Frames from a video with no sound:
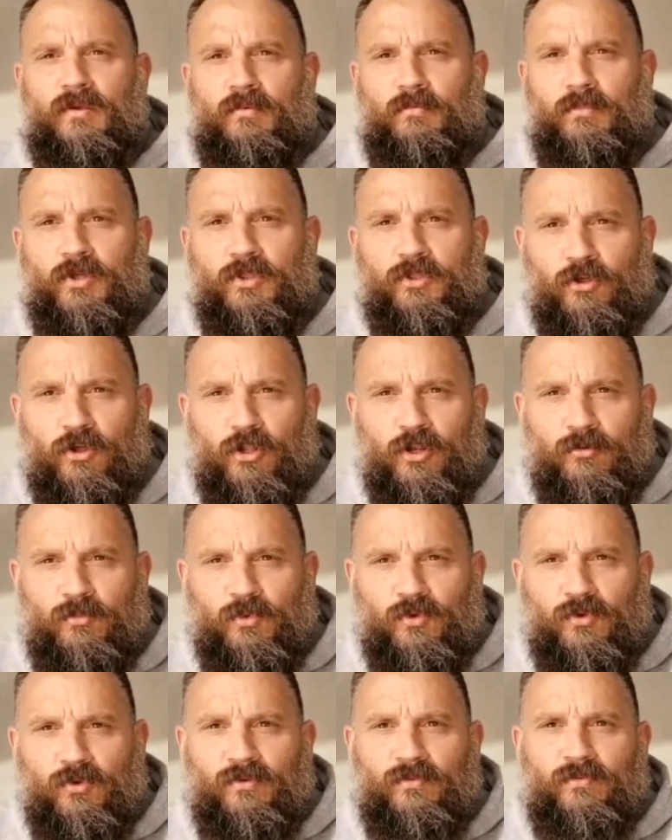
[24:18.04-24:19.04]

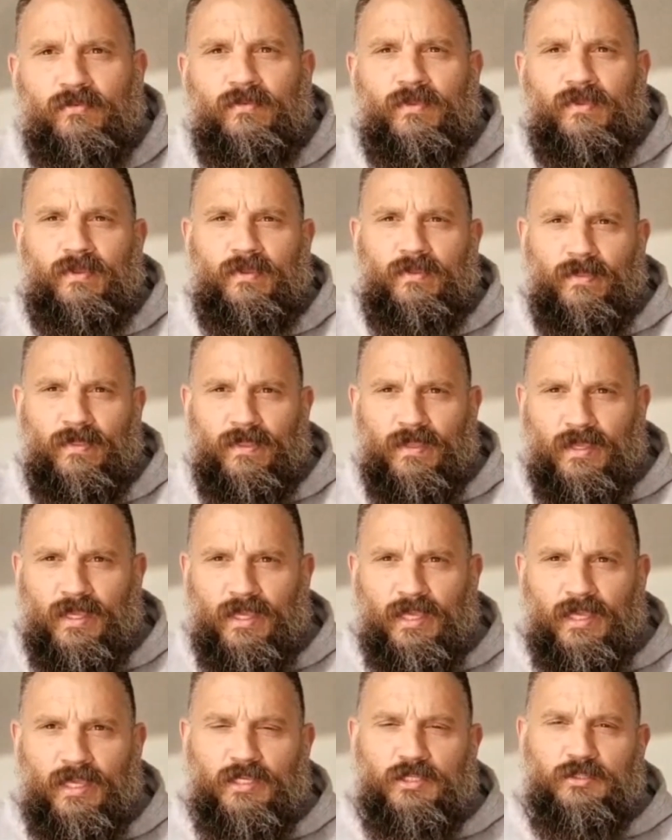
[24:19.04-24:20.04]
Bartholomew.
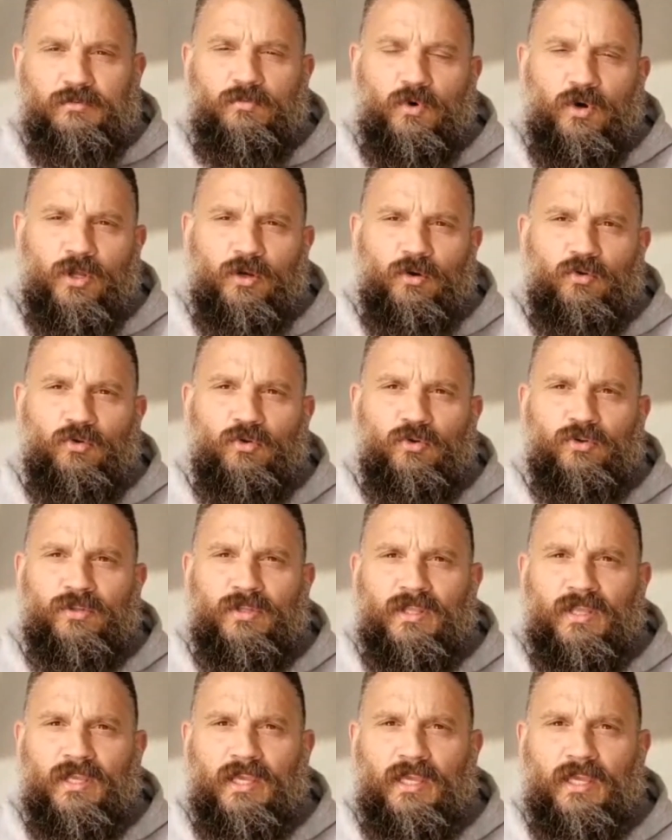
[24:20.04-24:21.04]
He is my Lord,
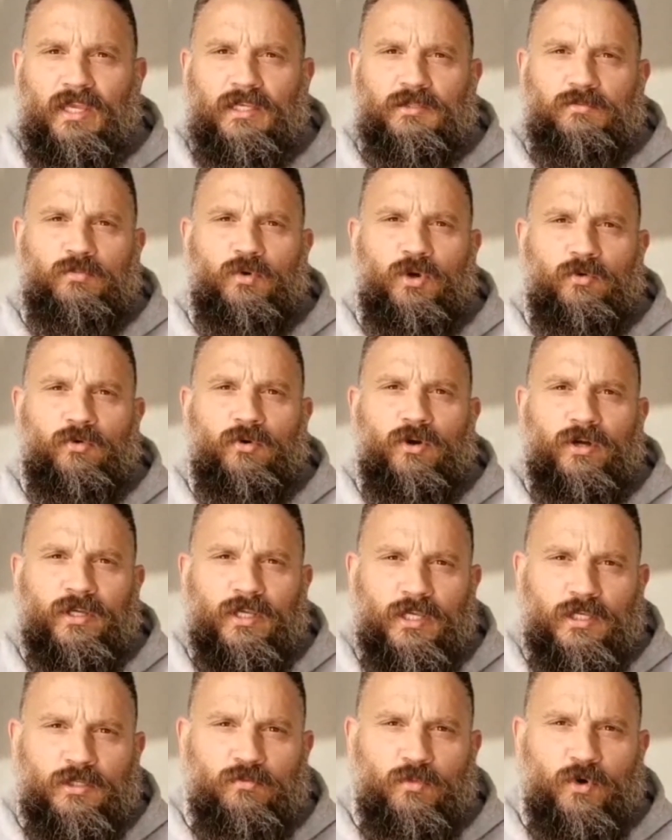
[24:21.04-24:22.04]
He is my rock,
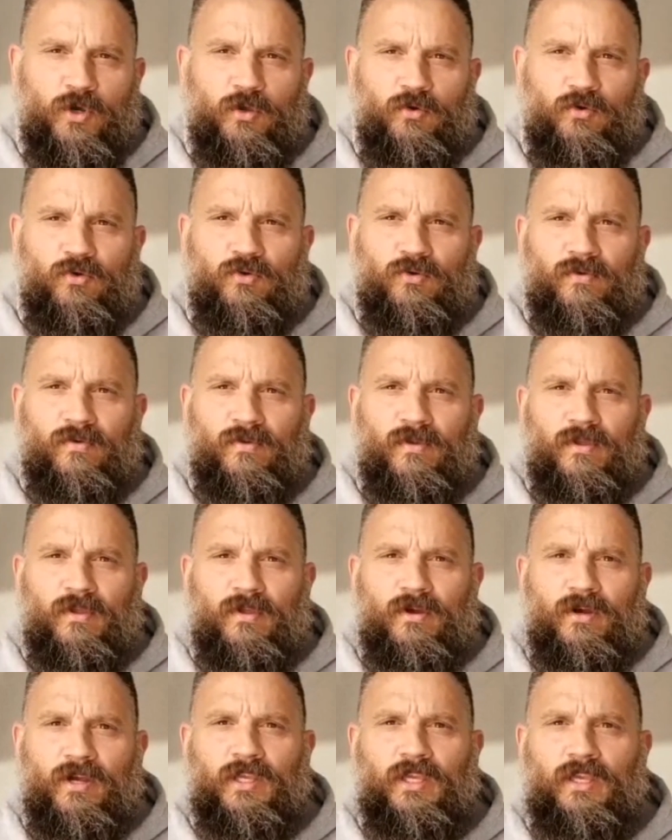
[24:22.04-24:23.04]
He is my all.
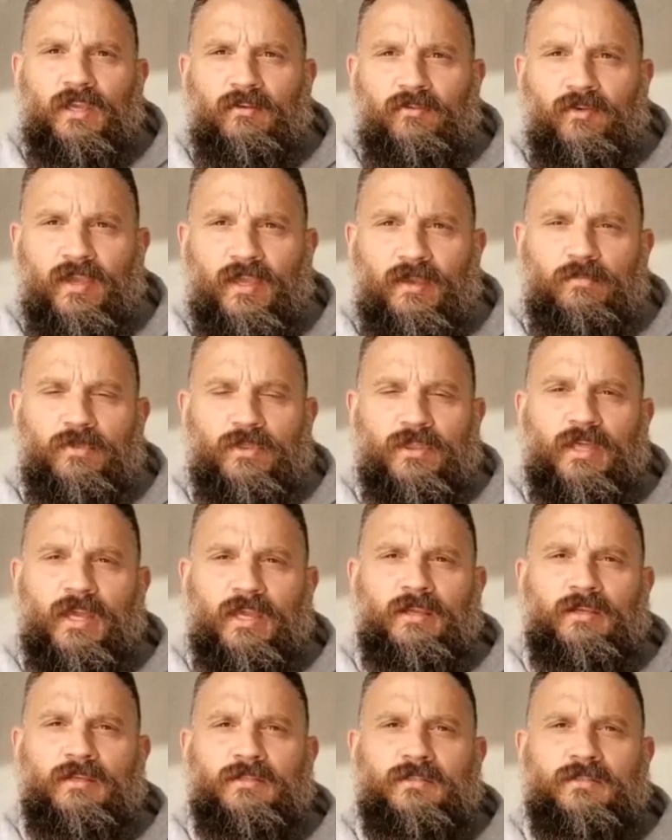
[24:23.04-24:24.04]
I give Him
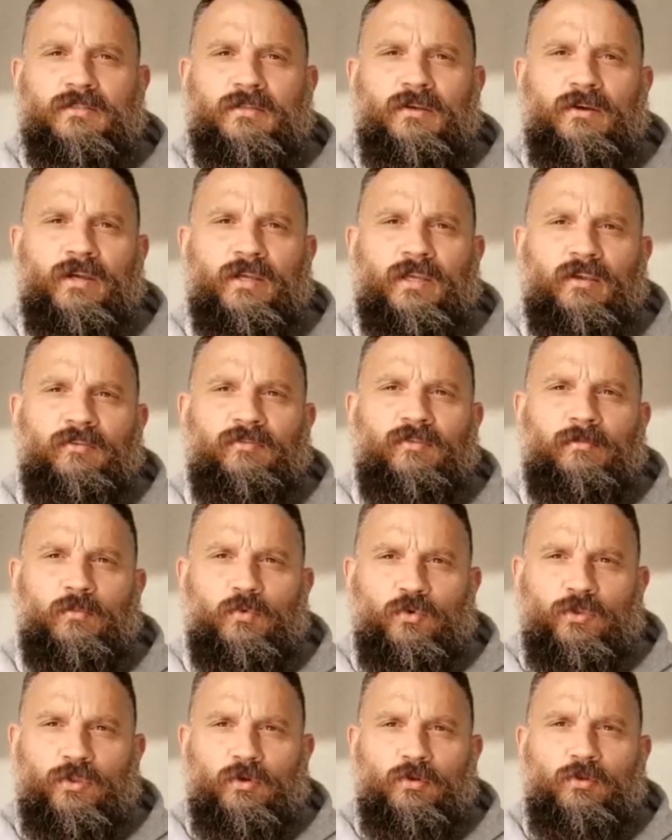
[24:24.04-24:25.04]
thanks, I give Him
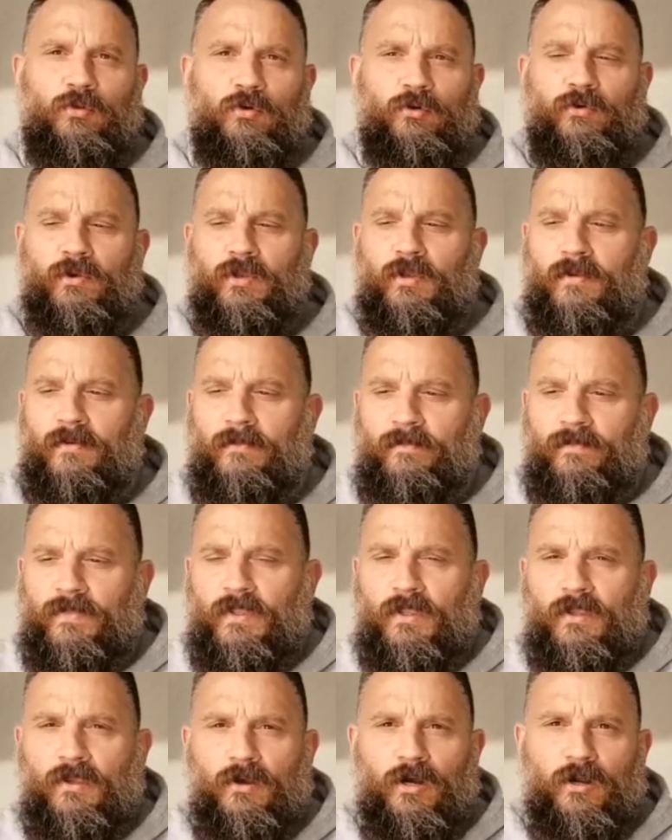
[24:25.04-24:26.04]
all the glory.
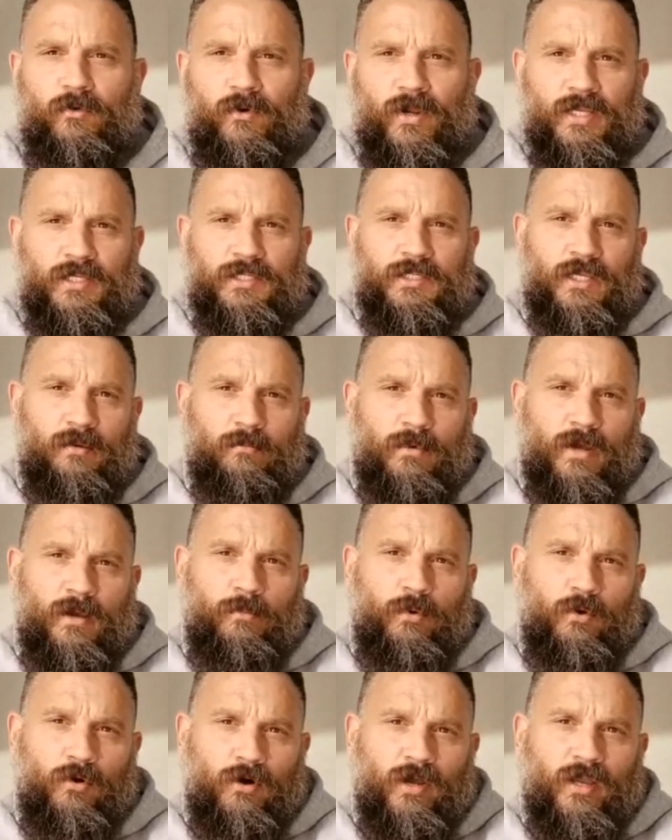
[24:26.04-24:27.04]
I raise Him
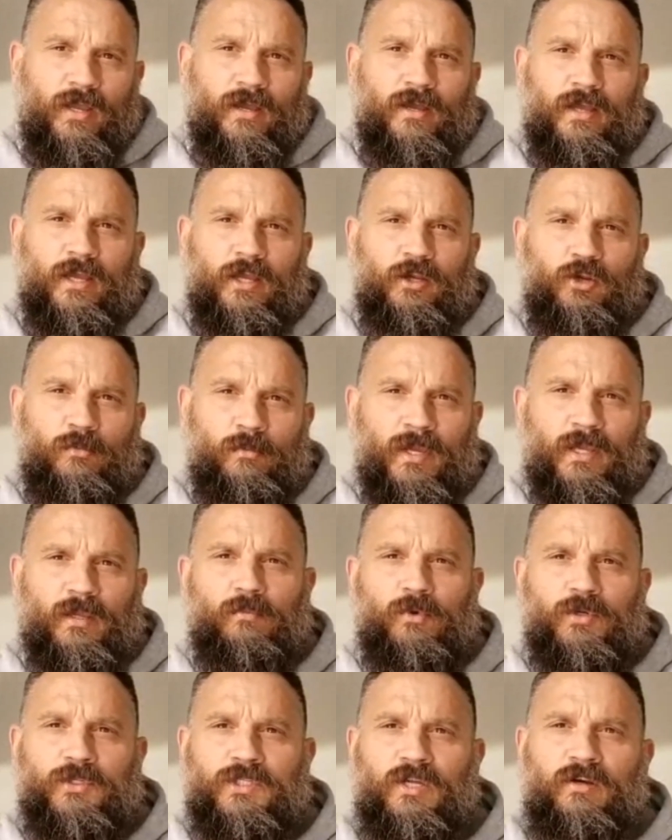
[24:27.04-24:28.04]
up higher and I make
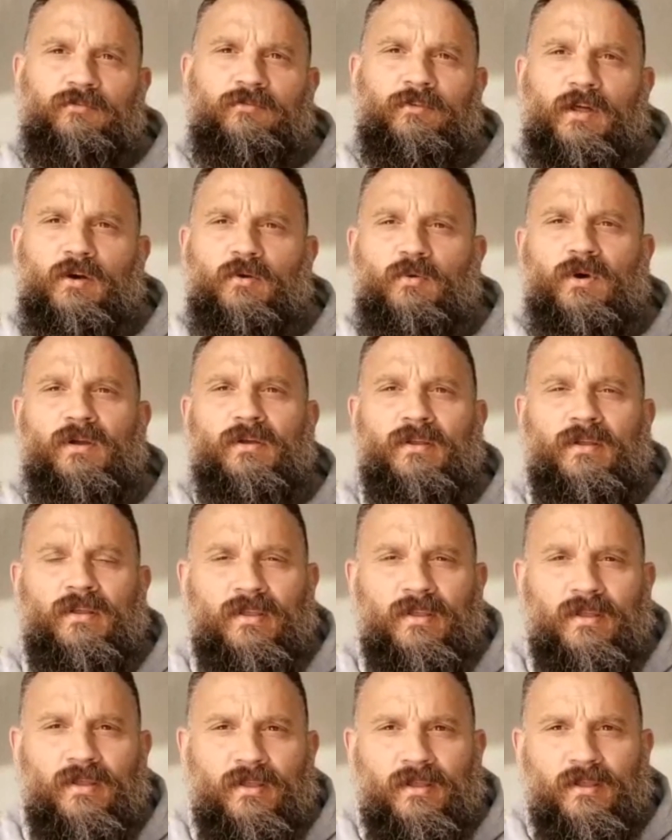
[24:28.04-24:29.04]
myself lower.
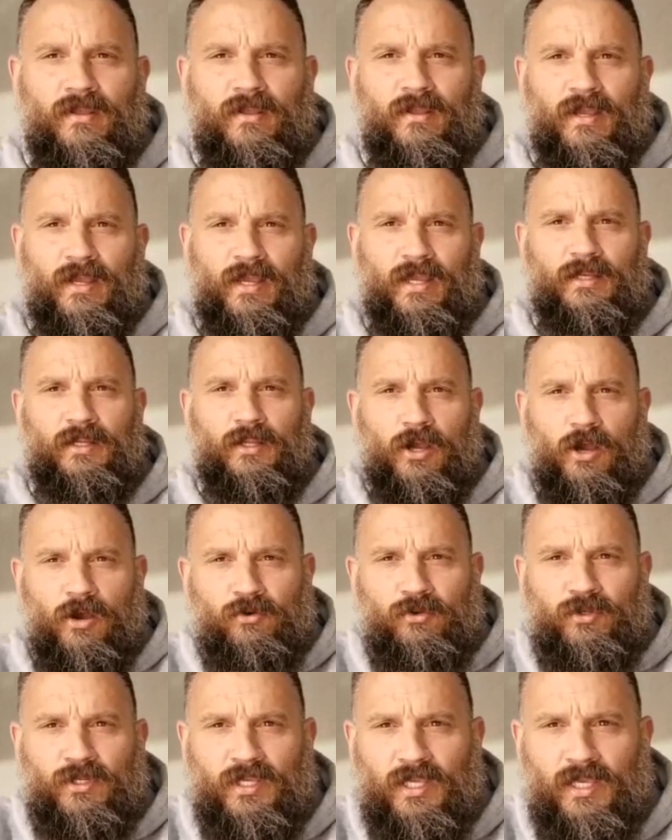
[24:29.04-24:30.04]
And
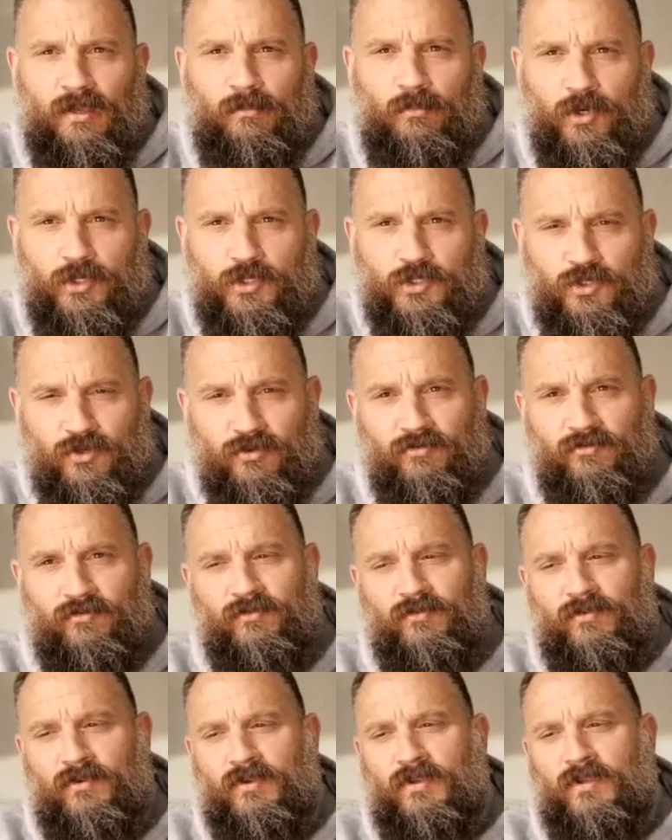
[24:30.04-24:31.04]
only Him I serve.
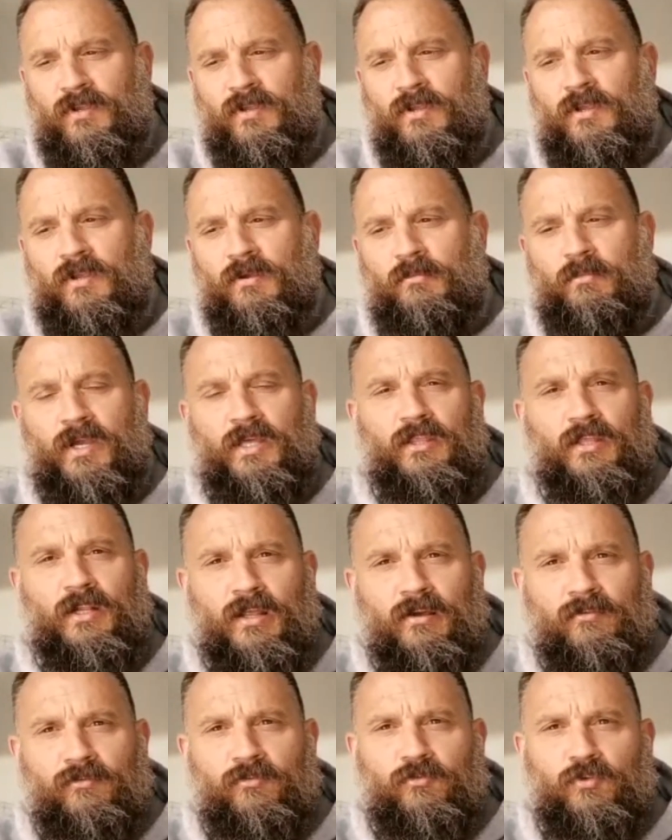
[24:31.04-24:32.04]
May the
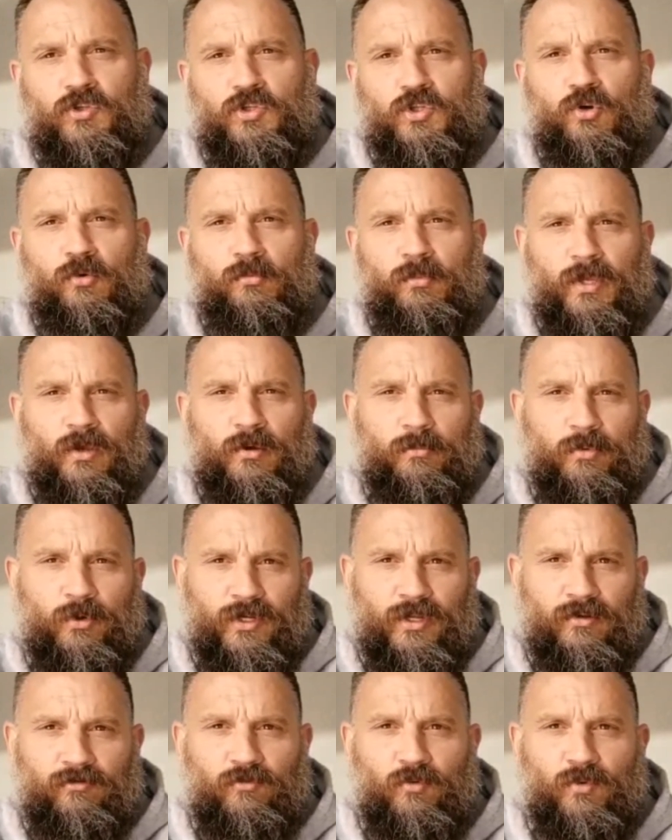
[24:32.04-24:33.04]
love of Yeshua be
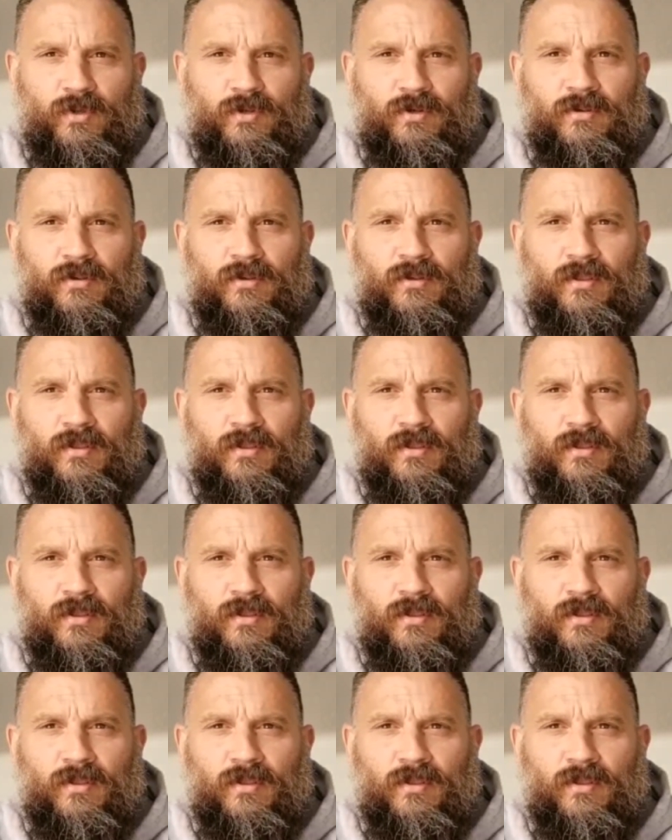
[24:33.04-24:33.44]
upon everyone.